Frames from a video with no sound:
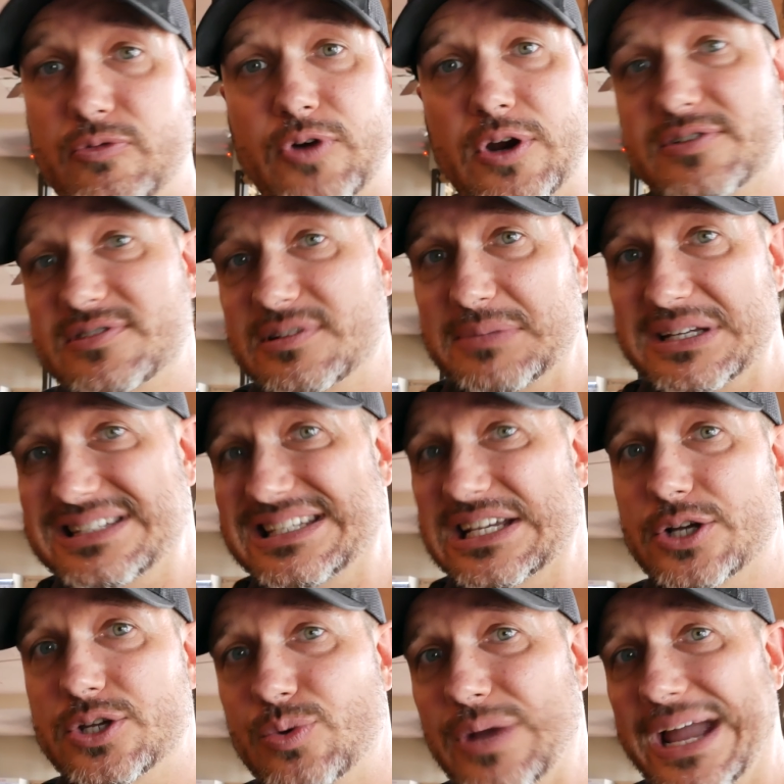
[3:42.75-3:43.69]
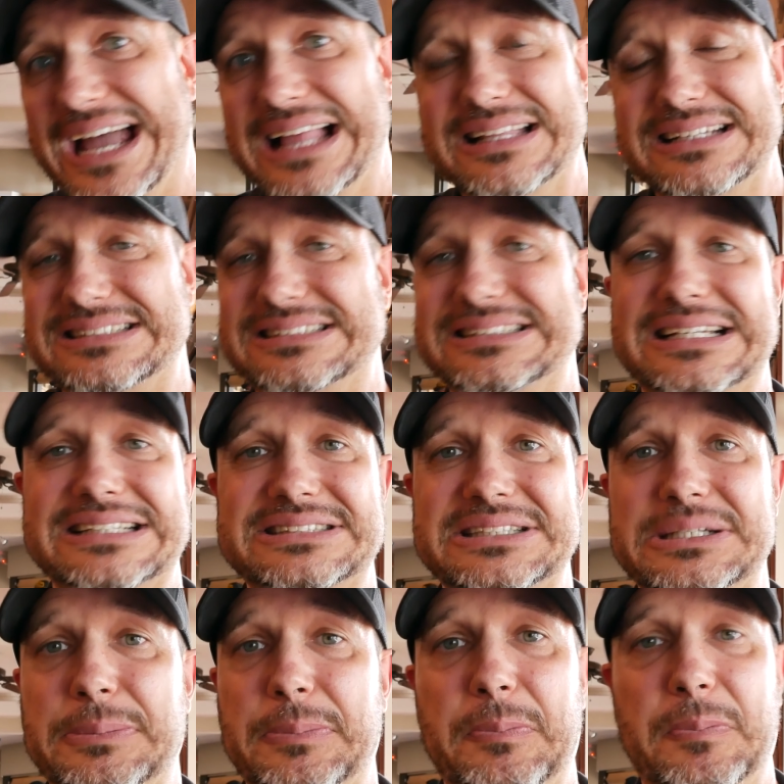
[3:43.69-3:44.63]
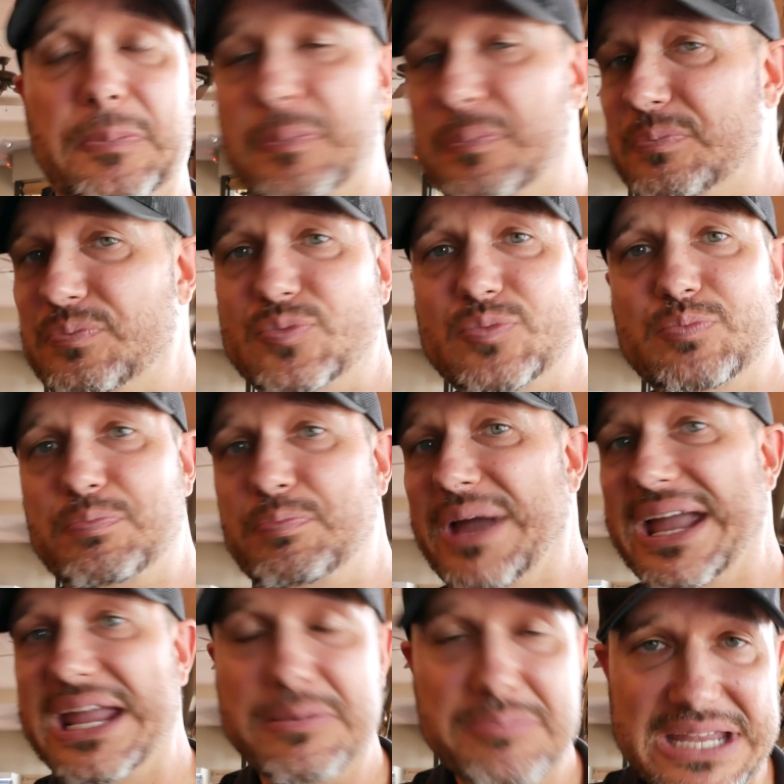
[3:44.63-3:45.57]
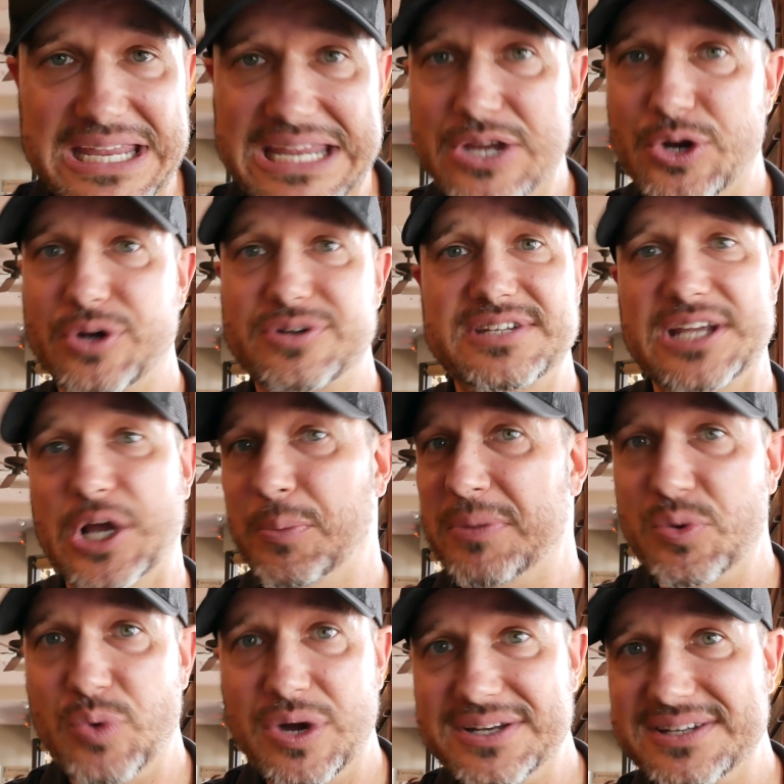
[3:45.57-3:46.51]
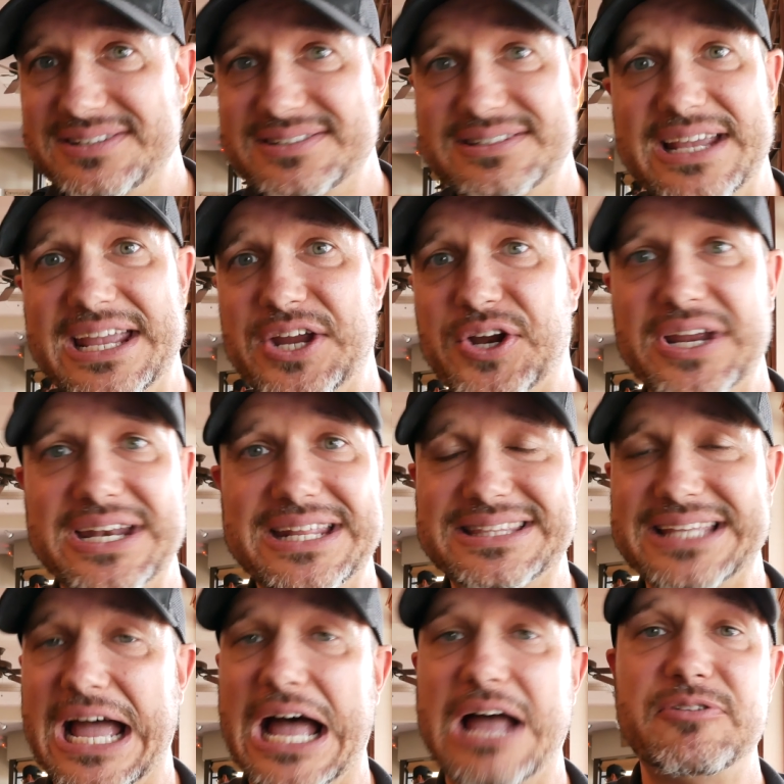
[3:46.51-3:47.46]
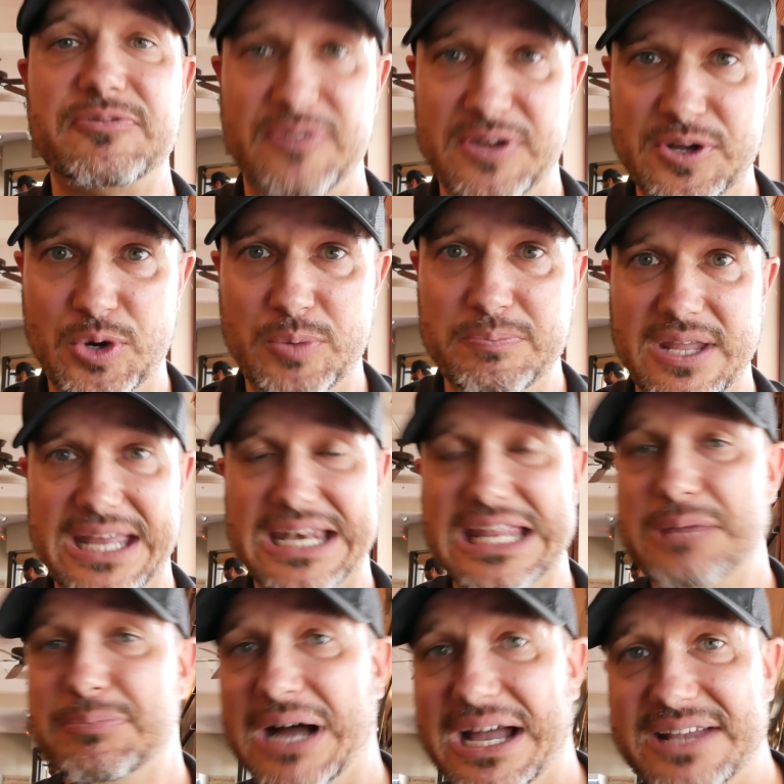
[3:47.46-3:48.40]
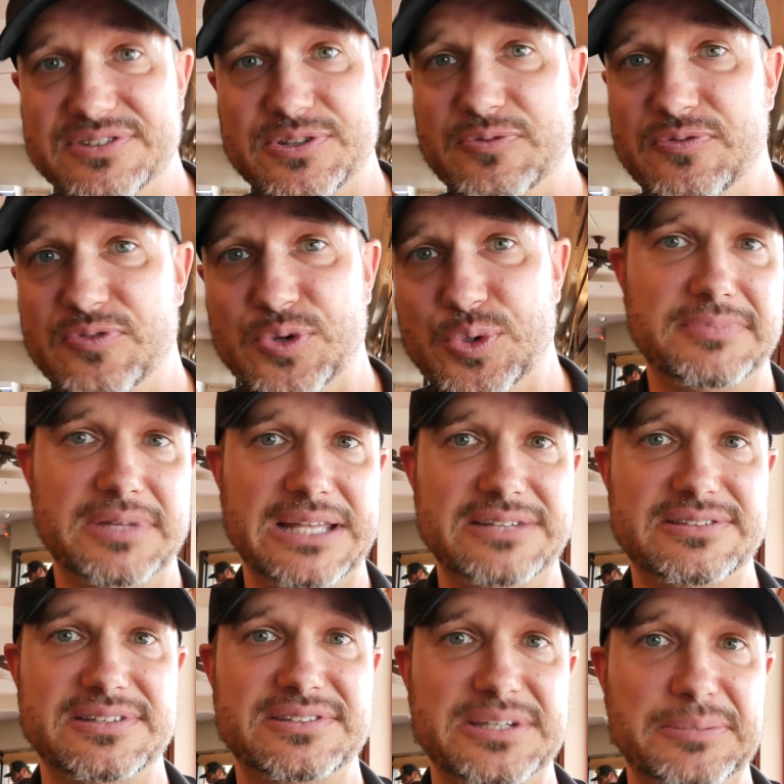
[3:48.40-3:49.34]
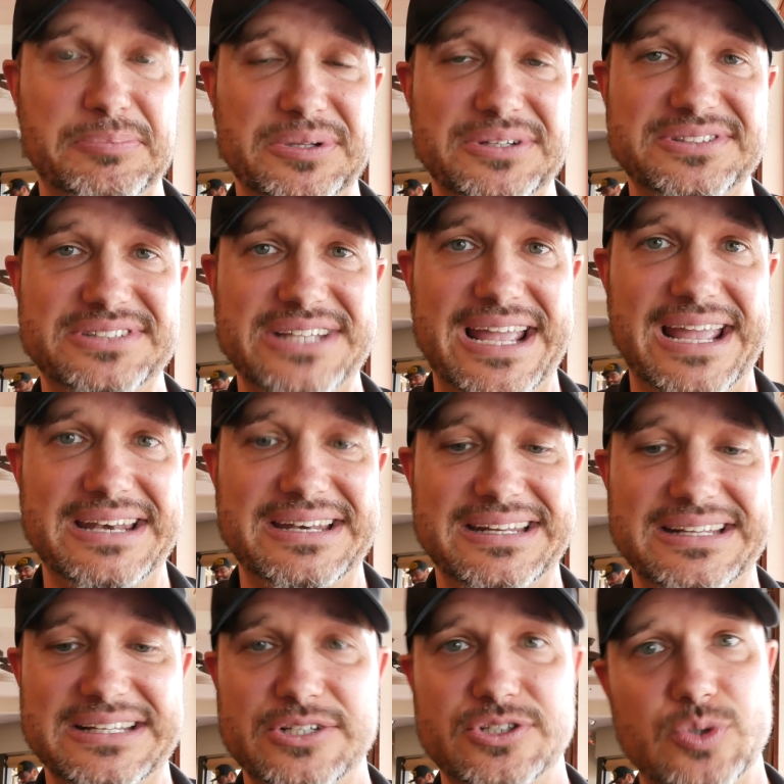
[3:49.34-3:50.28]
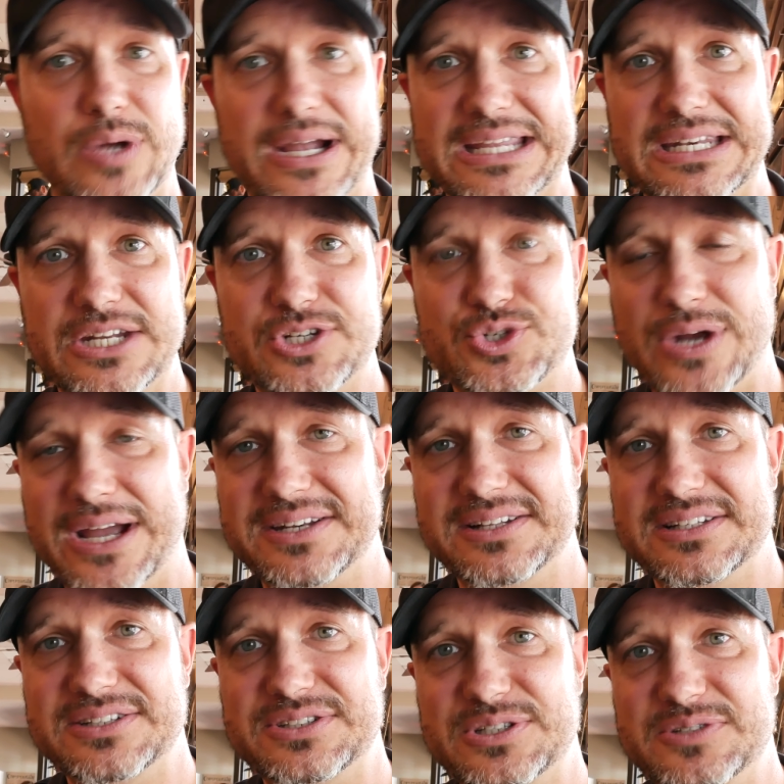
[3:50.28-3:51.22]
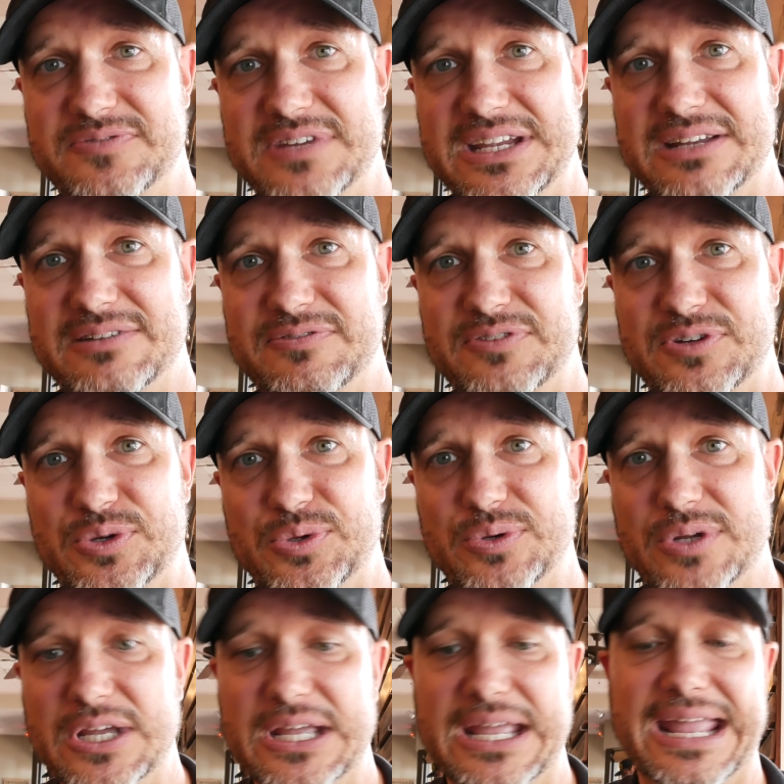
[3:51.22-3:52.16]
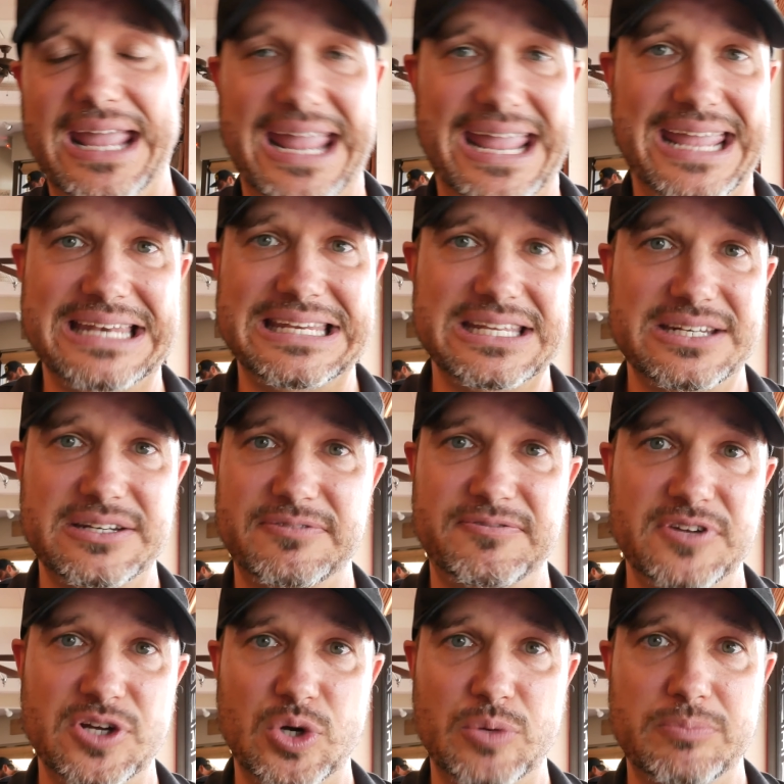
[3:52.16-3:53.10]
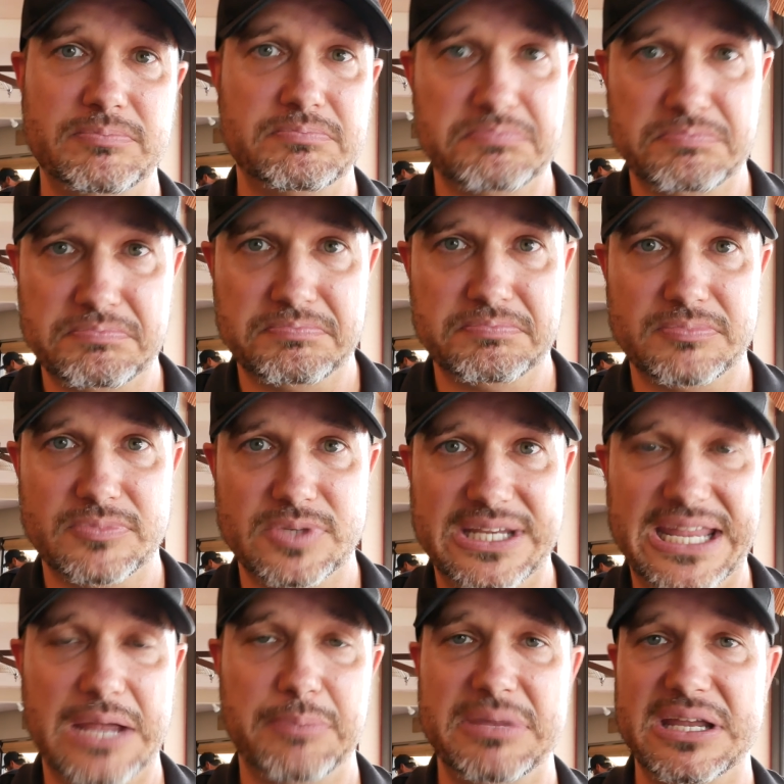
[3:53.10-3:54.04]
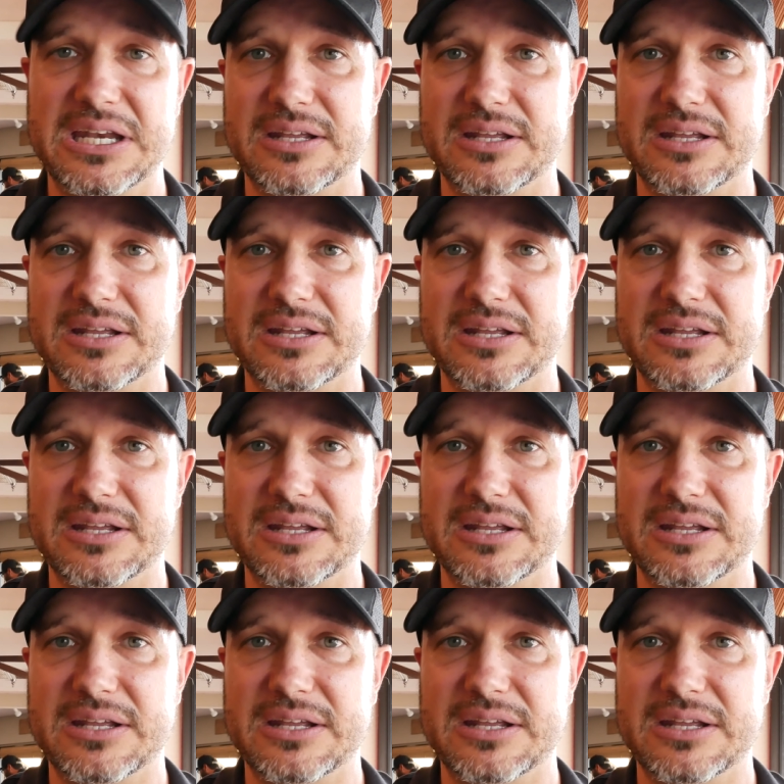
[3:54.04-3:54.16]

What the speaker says: first, let me tell you, Alex doesn't pay me or tell me what to say or anything. I film and he buys the food. It's as simple as that. So I get to try delicious vegan food and get to film. Can't beat